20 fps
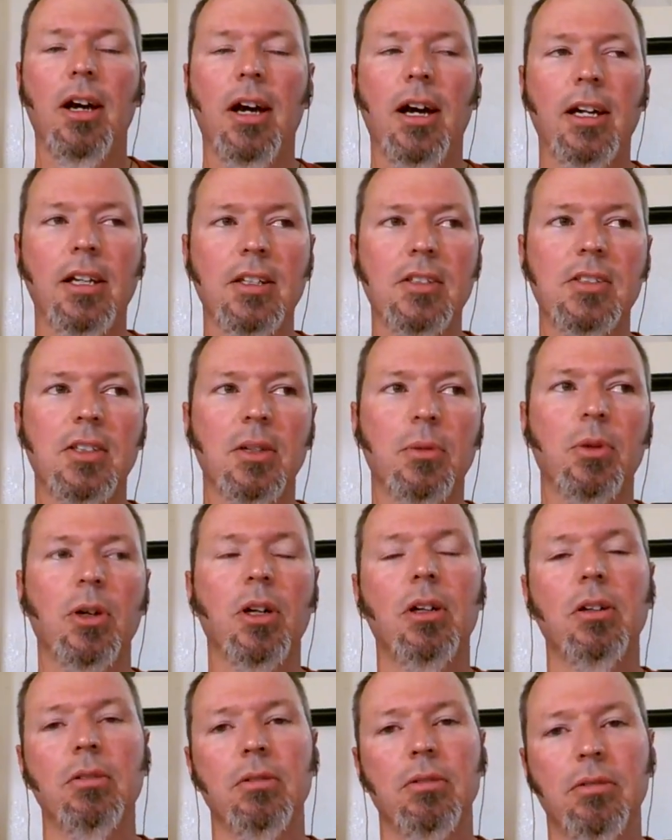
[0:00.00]
And he said,
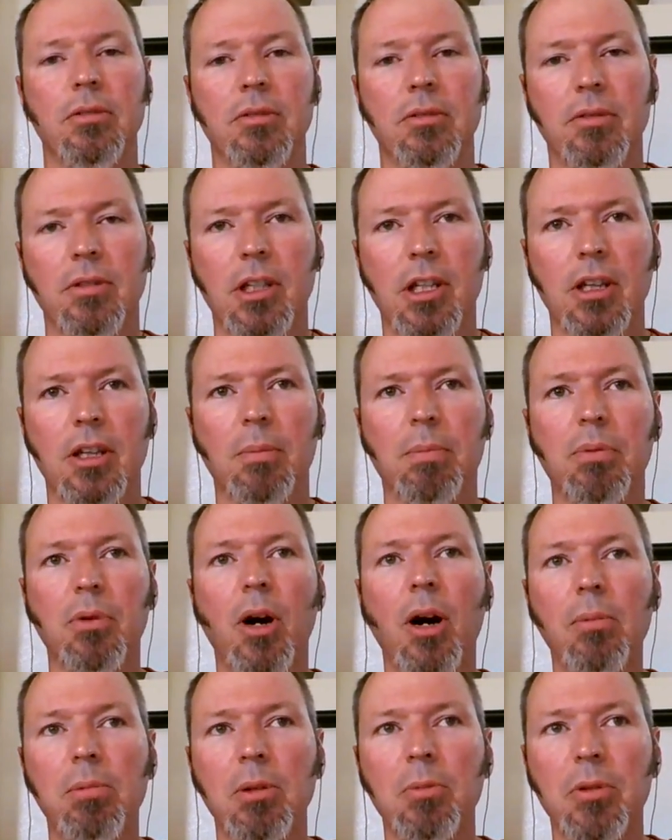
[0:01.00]
Well, the
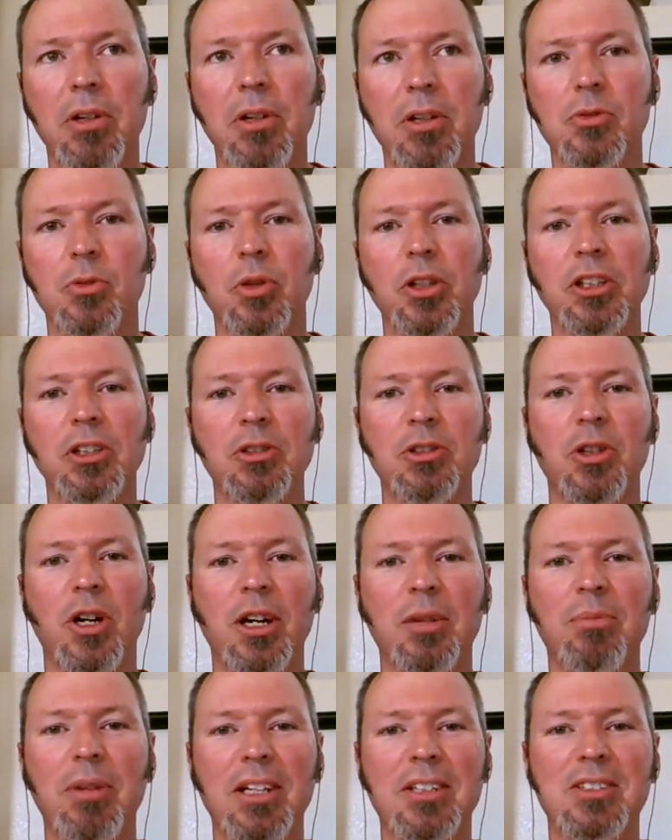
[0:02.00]
problem is when you
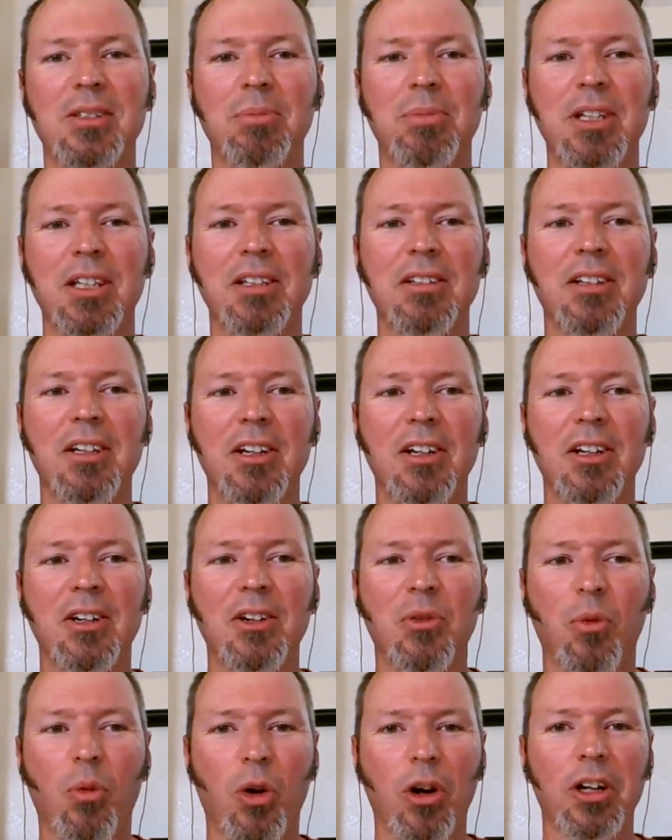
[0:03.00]
try and make something
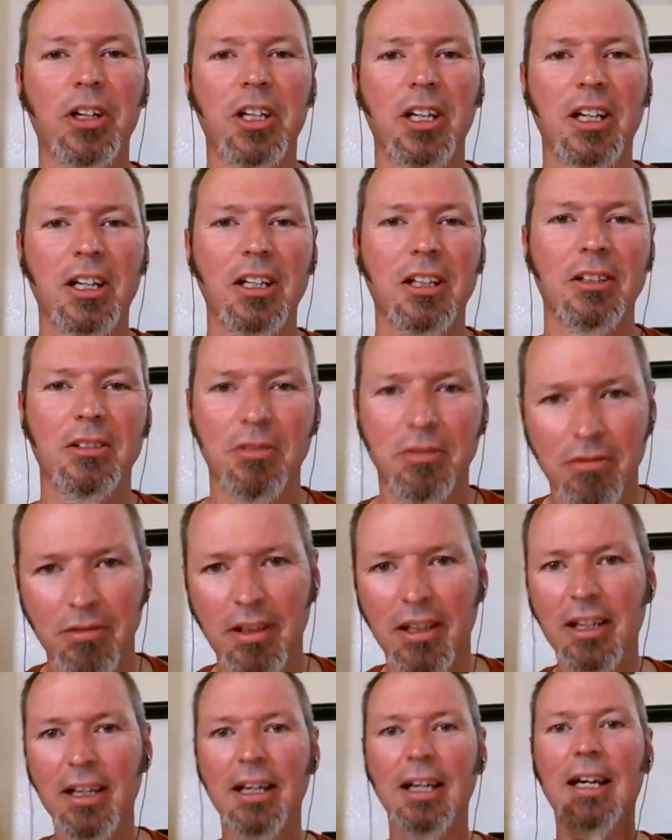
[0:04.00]
work in
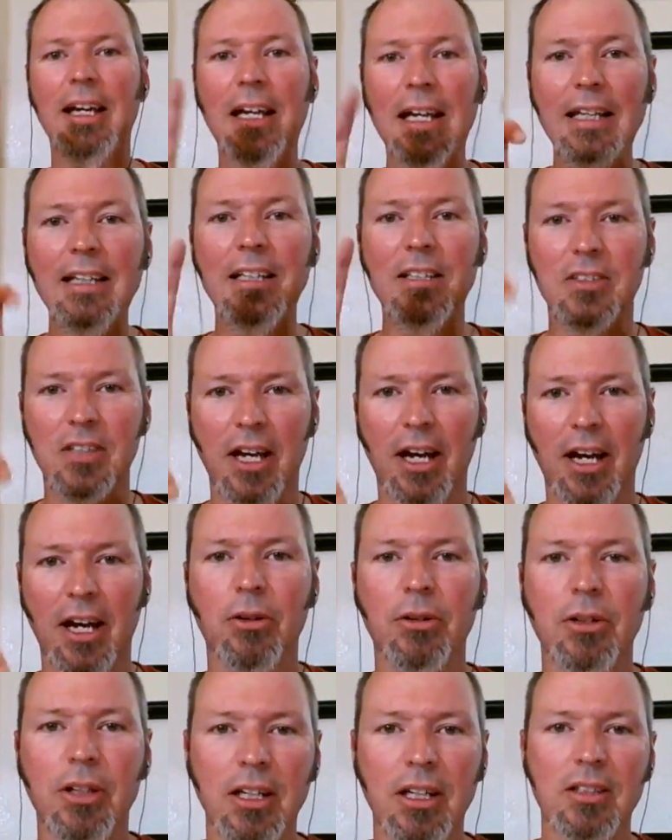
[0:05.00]
any
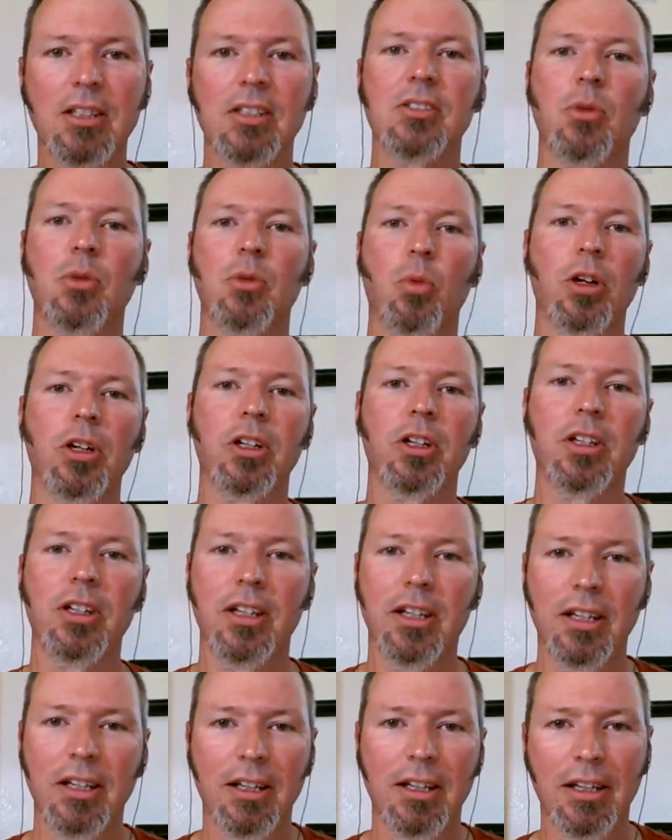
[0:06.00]
town, it doesn't work
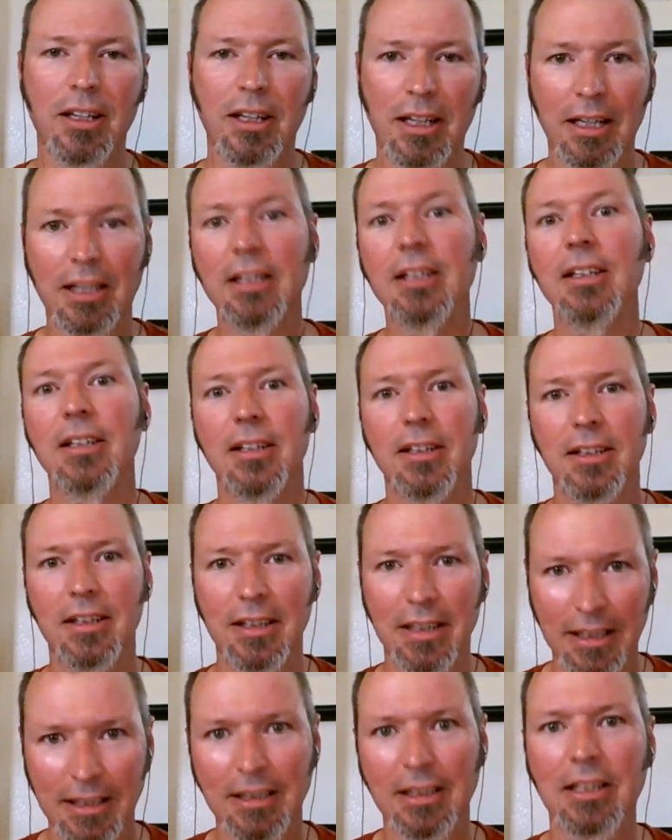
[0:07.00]
in
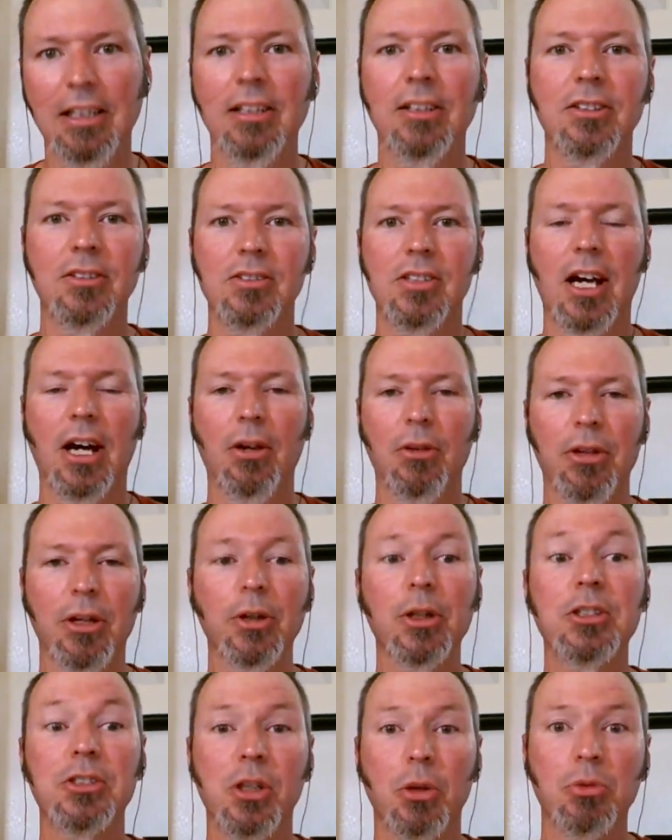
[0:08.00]
any town.
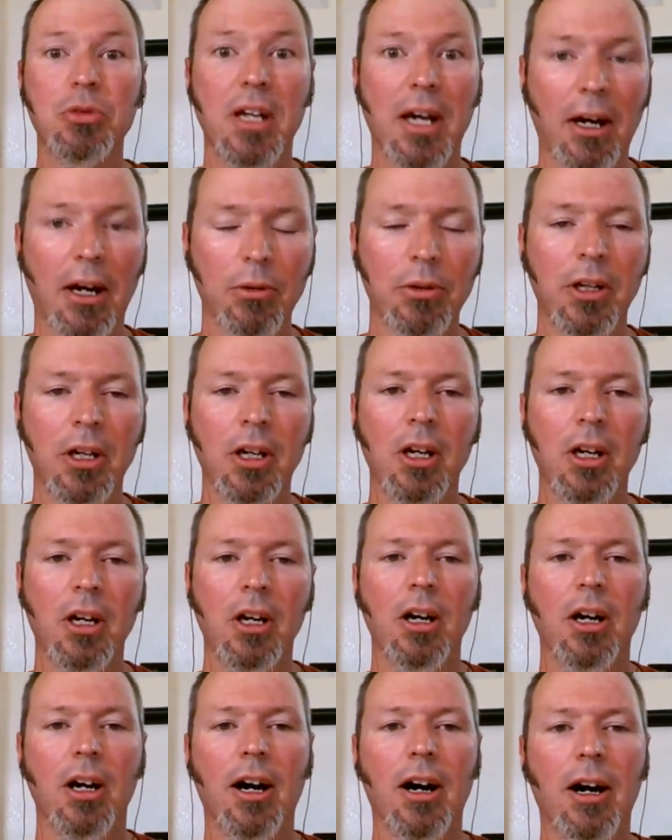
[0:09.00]
There is no town.
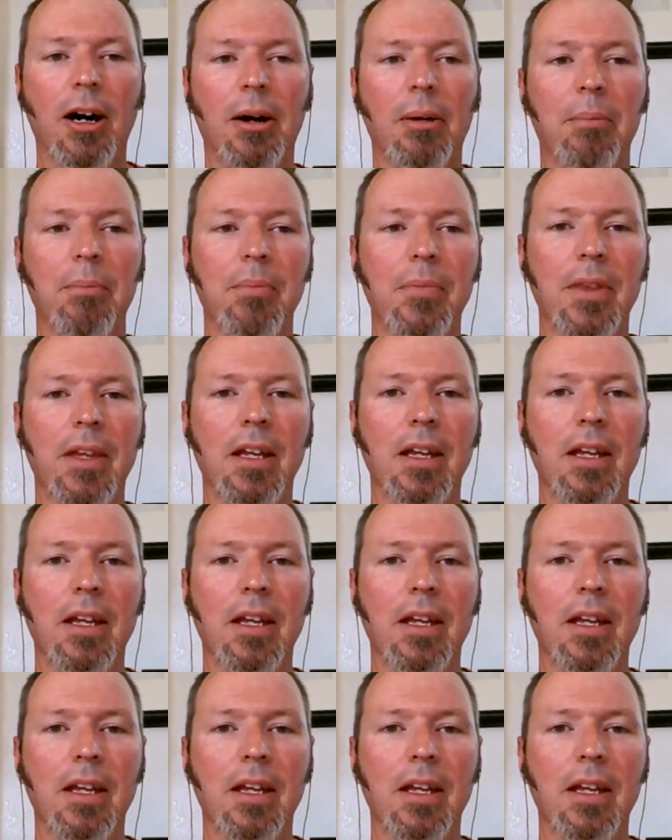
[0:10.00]
Um,